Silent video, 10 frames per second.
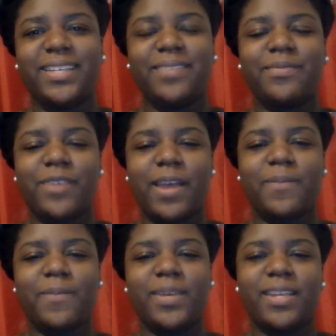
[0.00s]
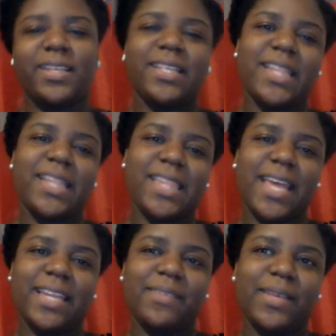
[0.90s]
Pretty happy that
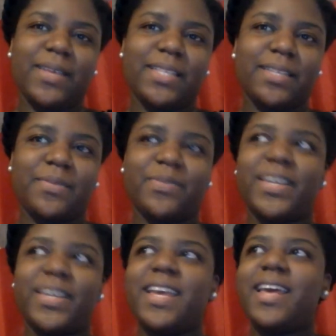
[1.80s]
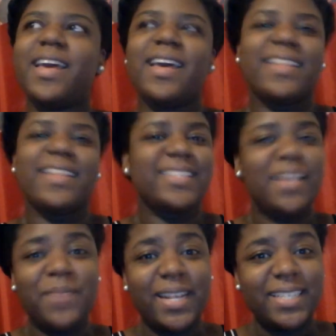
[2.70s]
I didn't pay to see the movie. Does
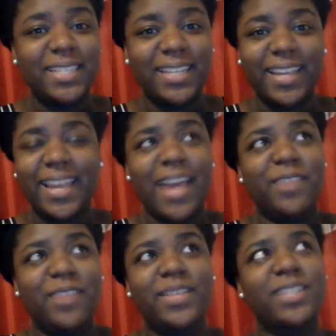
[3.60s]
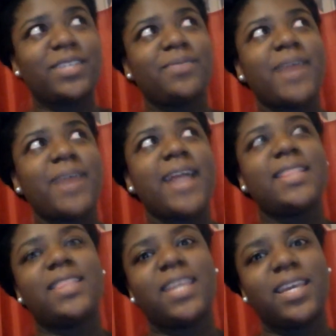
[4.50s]
that mean I didn't like it? I don't think so. I
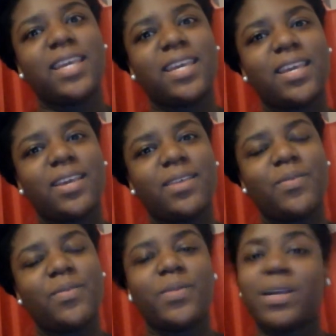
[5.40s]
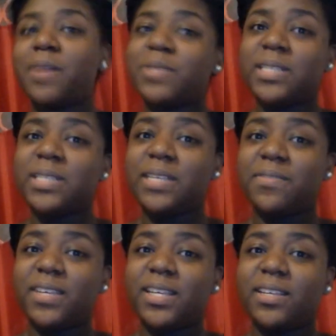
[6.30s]
think when it comes on
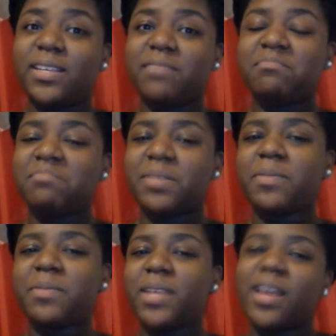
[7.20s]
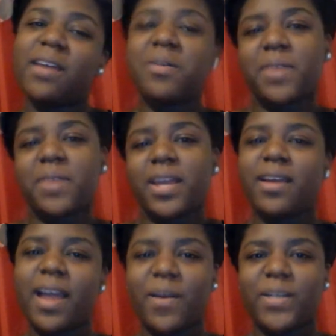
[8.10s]
TV, I'm like, yeah, okay,
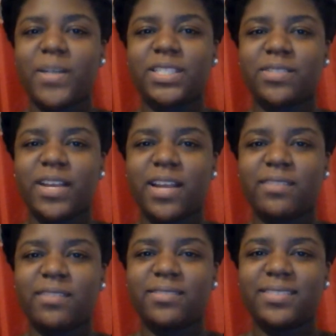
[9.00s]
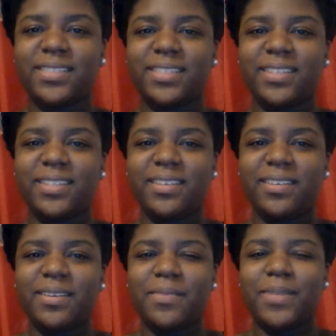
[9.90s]
I can watch this right now.
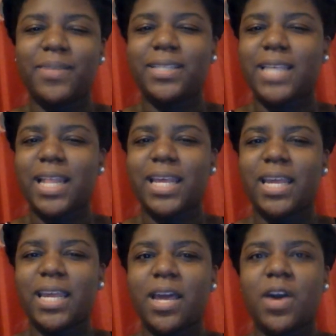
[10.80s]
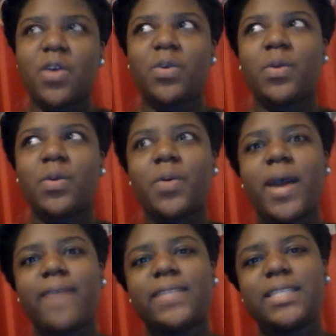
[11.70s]
But it's not like, oh, you
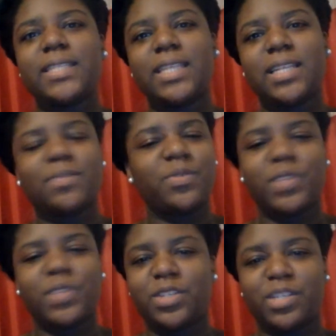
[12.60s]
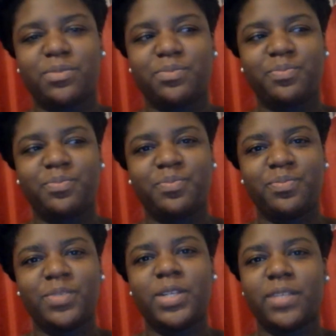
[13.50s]
have to see this movie. You don't.
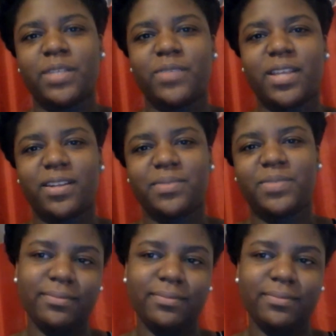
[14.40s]
You can live without it.